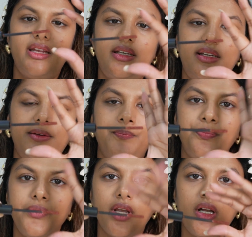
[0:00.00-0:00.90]
any
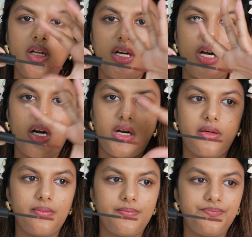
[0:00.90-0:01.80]

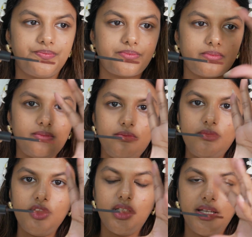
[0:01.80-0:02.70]

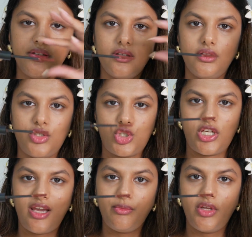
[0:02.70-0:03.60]
like the
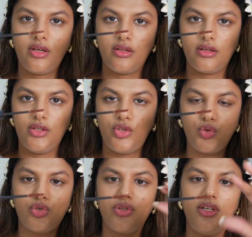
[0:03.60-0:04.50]
shape that
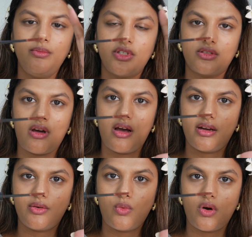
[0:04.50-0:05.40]
usually
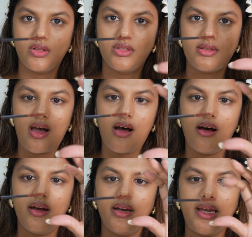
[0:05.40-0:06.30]
mascara wands
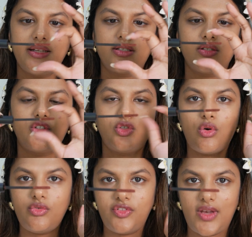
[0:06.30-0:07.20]
are. It's
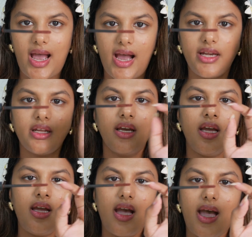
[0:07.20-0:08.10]
so flat,
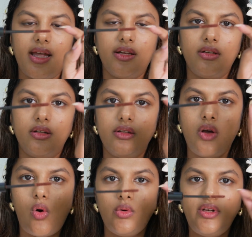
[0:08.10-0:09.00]
and
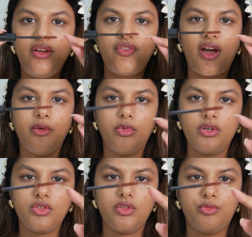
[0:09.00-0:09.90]
the only
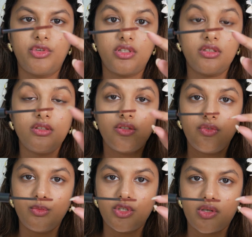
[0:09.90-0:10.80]
fibers or the bristles
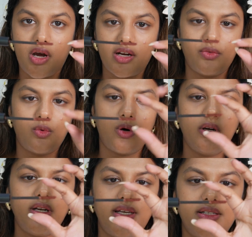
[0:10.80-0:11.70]
of the mascara
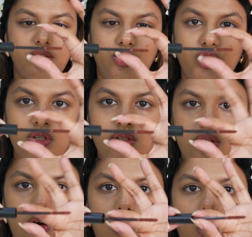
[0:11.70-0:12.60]
wand is
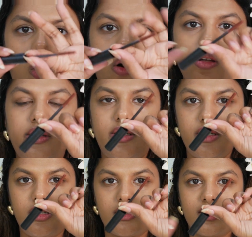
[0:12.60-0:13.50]
just on
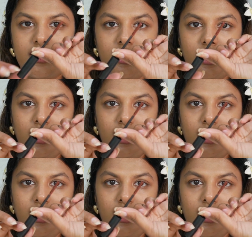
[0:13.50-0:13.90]
this